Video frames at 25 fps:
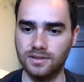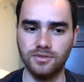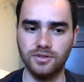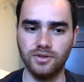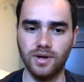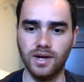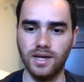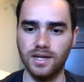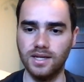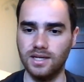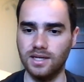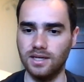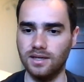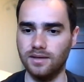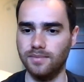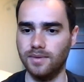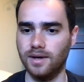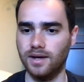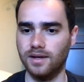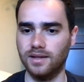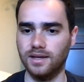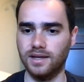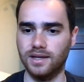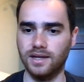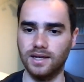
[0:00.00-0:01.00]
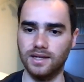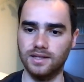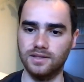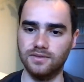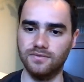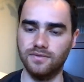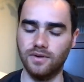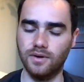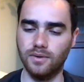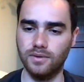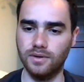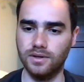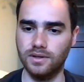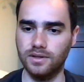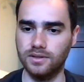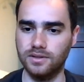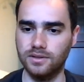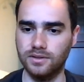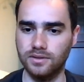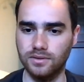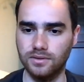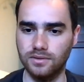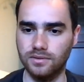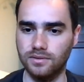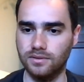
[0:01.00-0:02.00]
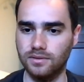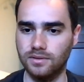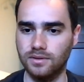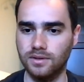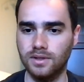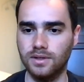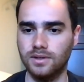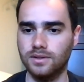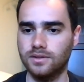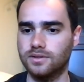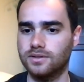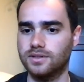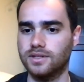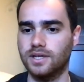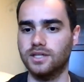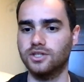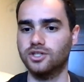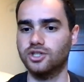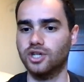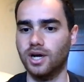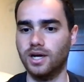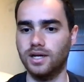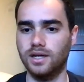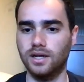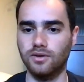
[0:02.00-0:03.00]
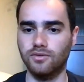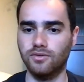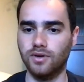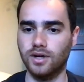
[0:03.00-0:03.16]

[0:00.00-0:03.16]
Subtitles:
So any email that gets forwarded to say China,